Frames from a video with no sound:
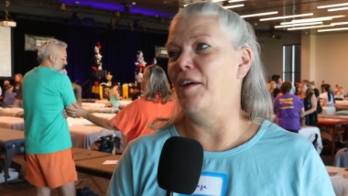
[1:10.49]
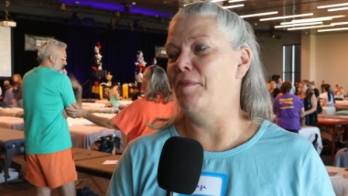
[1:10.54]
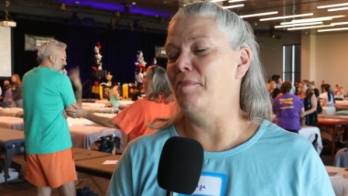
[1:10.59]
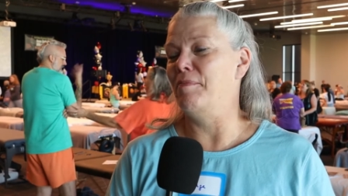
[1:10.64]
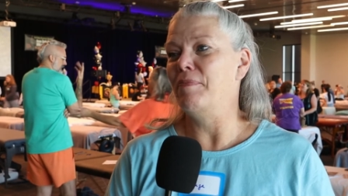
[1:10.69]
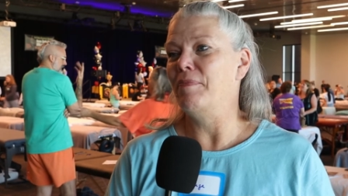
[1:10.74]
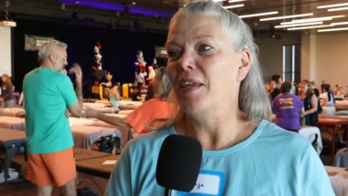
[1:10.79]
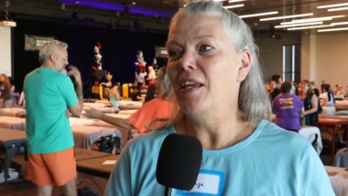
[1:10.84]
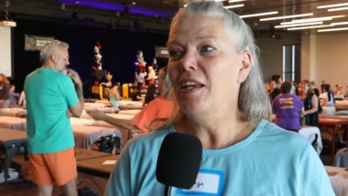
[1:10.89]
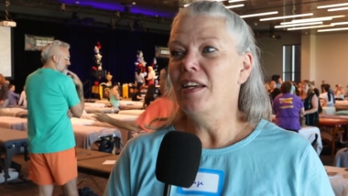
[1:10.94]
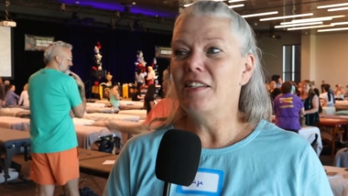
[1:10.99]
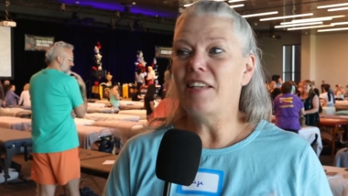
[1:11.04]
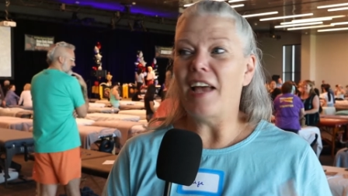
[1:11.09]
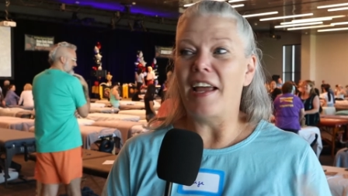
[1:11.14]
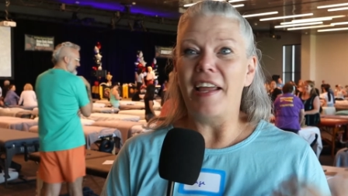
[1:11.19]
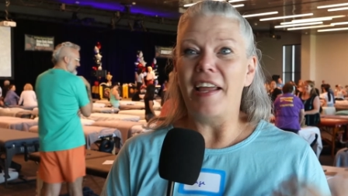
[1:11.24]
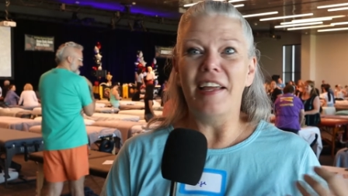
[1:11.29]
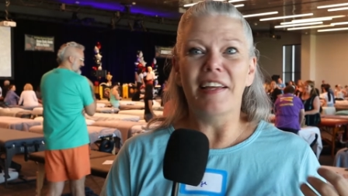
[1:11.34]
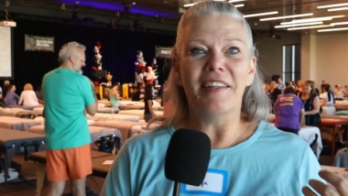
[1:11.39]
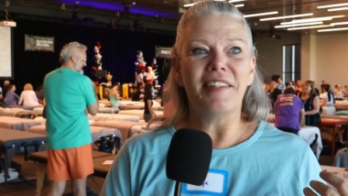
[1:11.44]
Um,
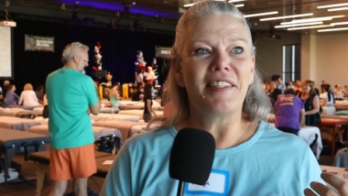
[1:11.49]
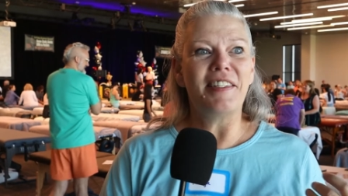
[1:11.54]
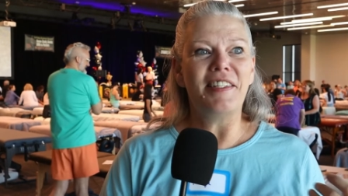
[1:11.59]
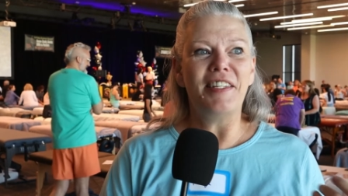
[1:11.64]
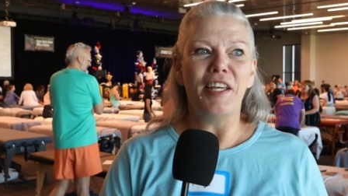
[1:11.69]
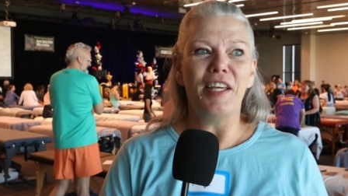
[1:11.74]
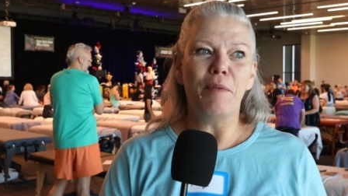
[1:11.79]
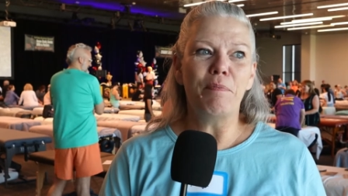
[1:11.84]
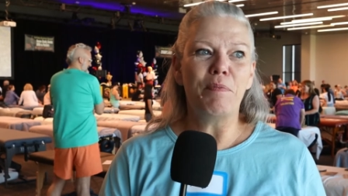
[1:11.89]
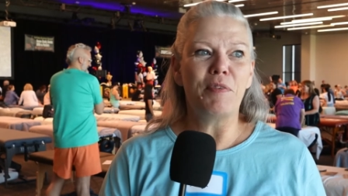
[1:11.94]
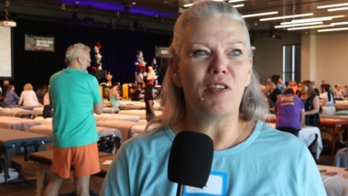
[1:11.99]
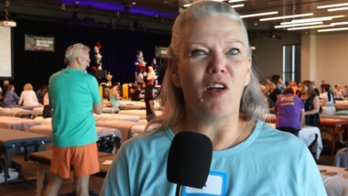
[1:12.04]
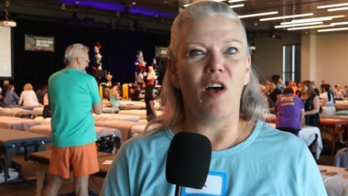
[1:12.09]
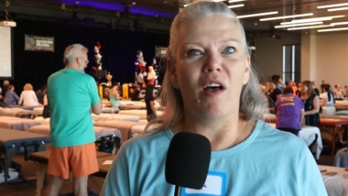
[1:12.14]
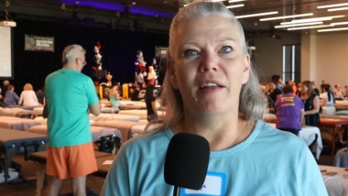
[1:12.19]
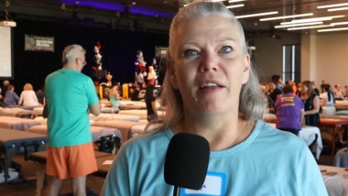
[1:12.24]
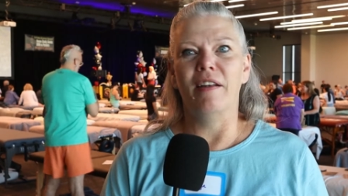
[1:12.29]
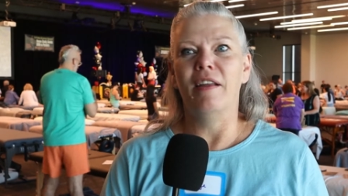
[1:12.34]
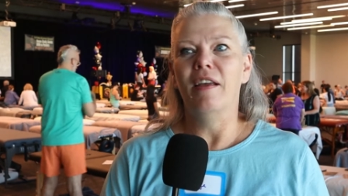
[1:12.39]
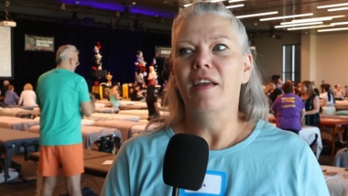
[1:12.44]
Diane's tips
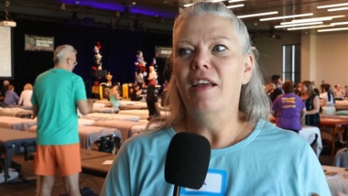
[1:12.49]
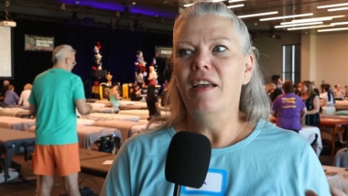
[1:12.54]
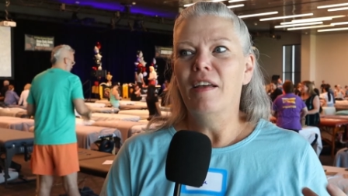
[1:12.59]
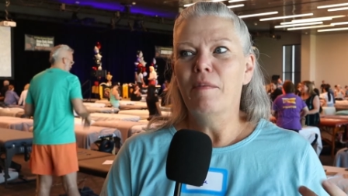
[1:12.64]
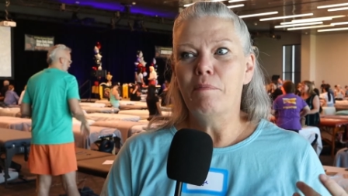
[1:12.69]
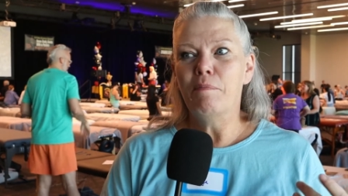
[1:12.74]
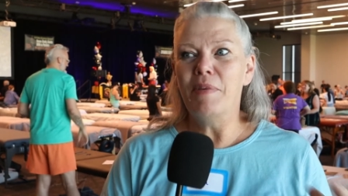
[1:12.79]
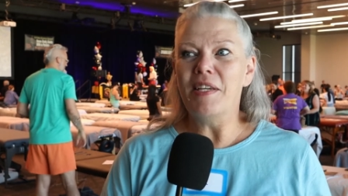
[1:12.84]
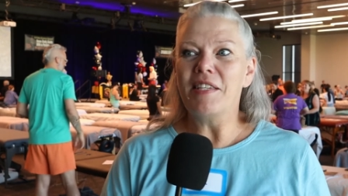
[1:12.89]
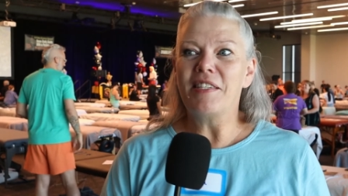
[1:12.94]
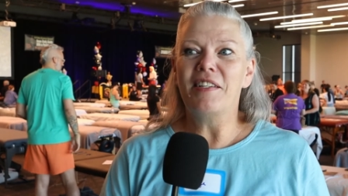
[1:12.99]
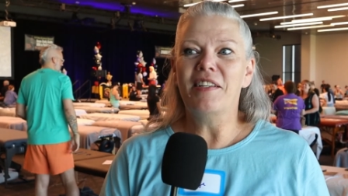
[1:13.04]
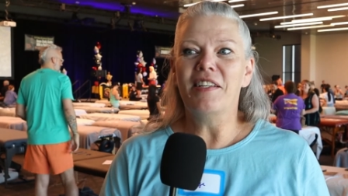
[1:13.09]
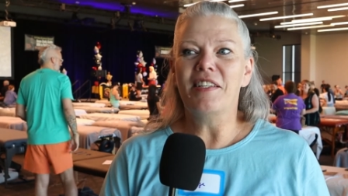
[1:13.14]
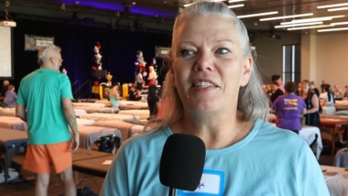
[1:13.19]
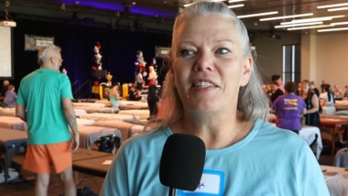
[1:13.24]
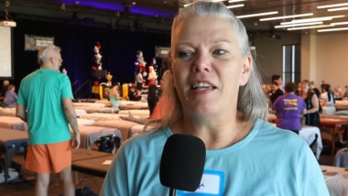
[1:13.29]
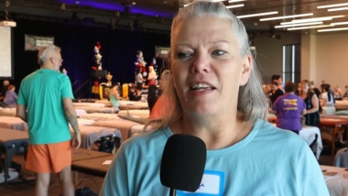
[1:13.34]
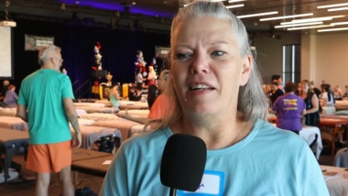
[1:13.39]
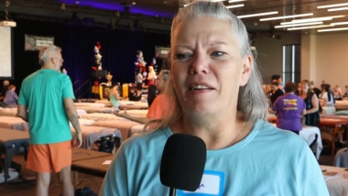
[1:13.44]
on
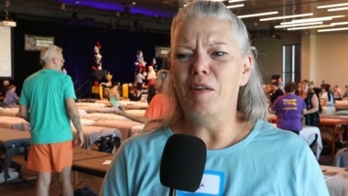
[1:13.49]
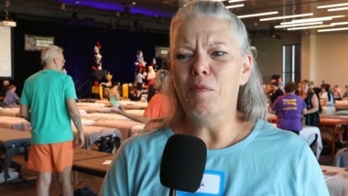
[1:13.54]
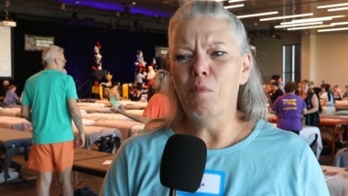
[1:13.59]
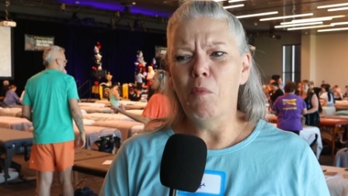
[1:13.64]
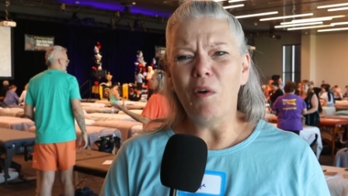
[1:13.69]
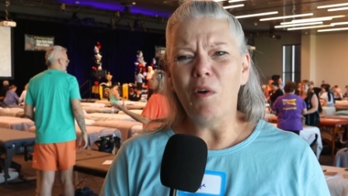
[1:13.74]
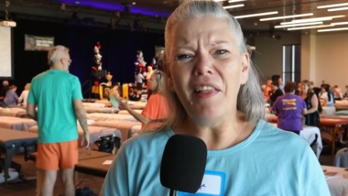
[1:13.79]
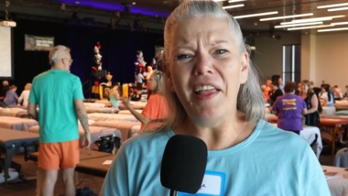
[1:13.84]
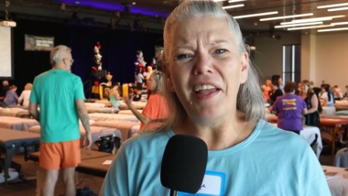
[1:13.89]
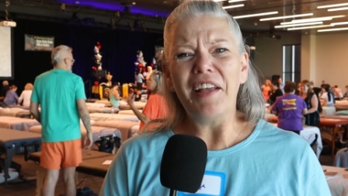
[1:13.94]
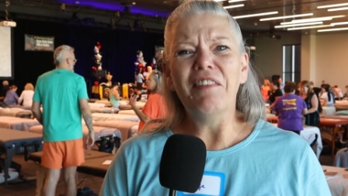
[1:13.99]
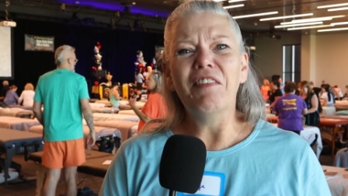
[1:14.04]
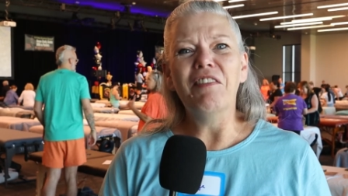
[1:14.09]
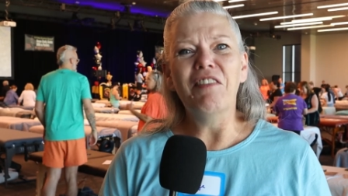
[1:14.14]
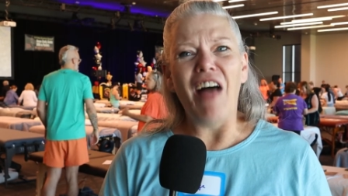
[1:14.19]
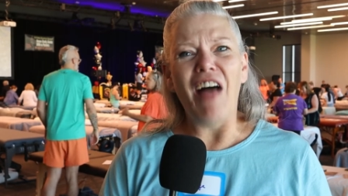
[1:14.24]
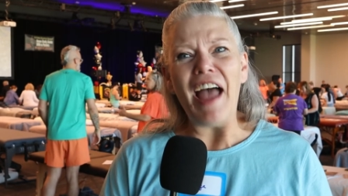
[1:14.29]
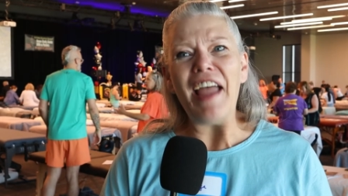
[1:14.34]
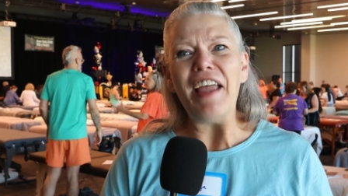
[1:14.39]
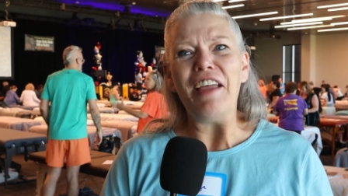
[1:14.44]
business and more like
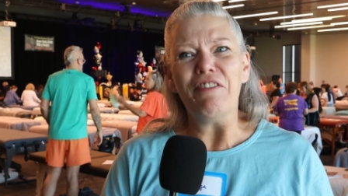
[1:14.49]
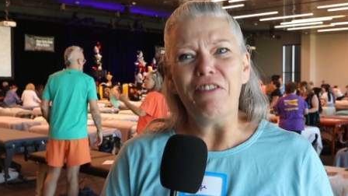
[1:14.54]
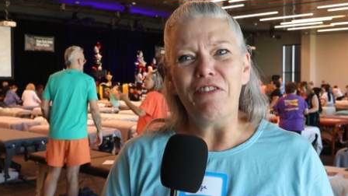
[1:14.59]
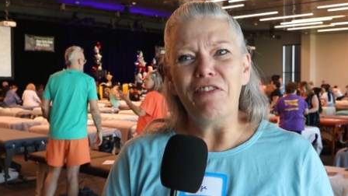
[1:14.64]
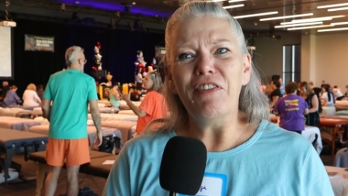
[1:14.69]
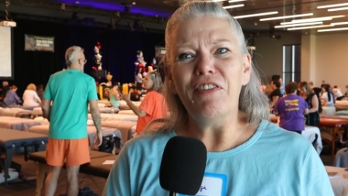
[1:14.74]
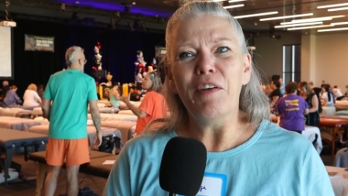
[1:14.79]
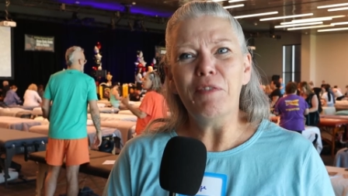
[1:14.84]
life.